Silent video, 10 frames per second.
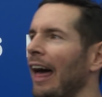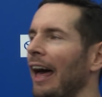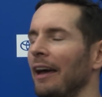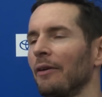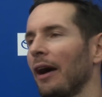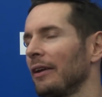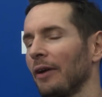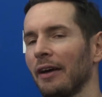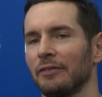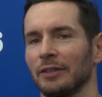I
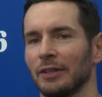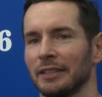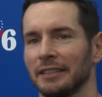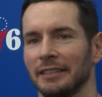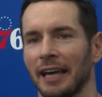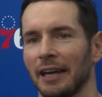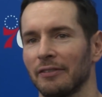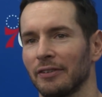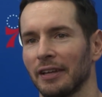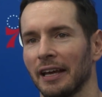have to look at the data
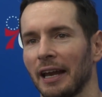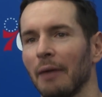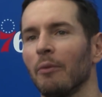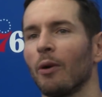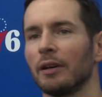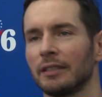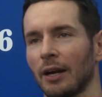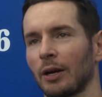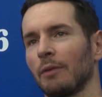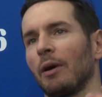for that. I'm more
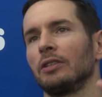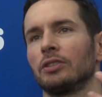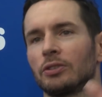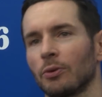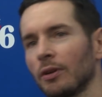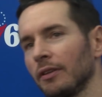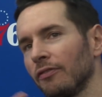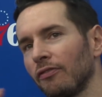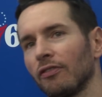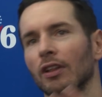talking about just sort of the
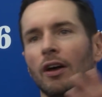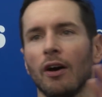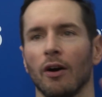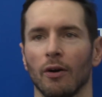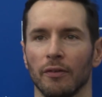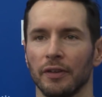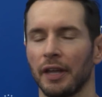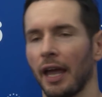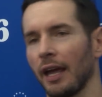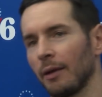flow of the
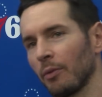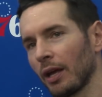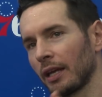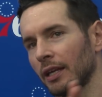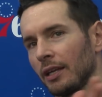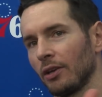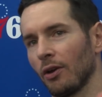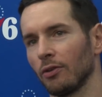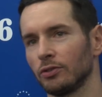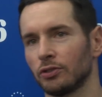game,
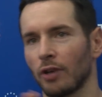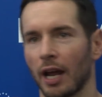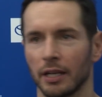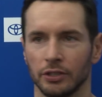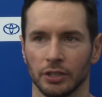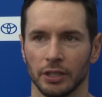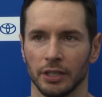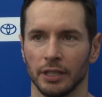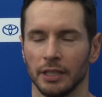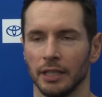
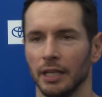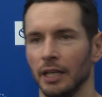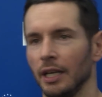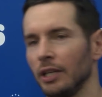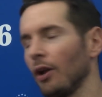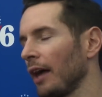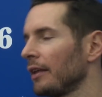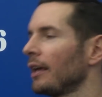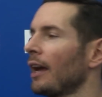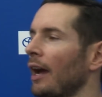strategy. We were
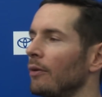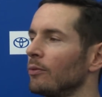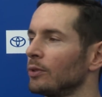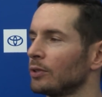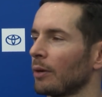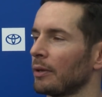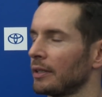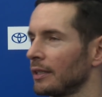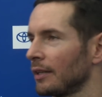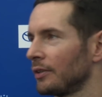talking about
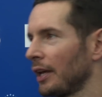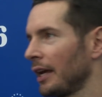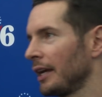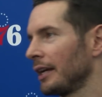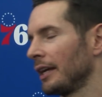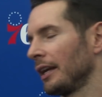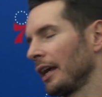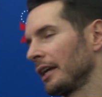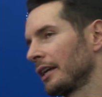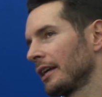it the other day, and,
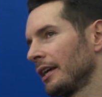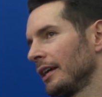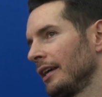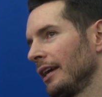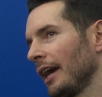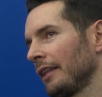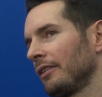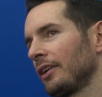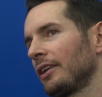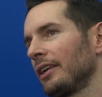I
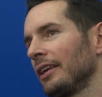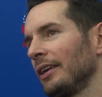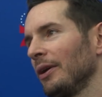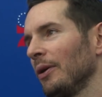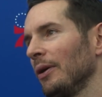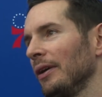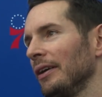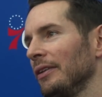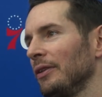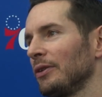think
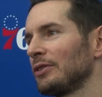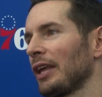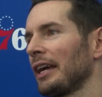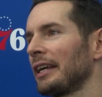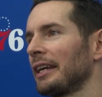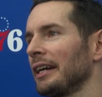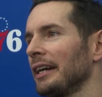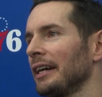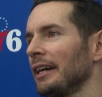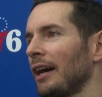there's,
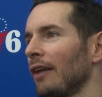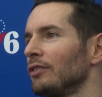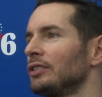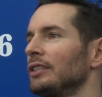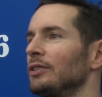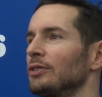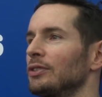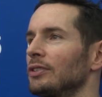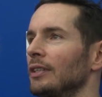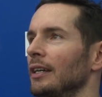obviously
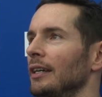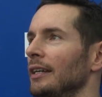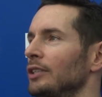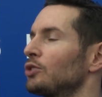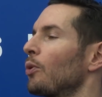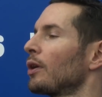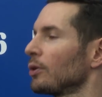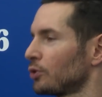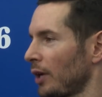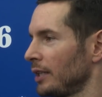there's
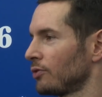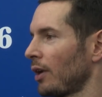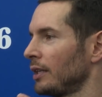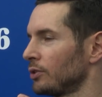historical trends, right?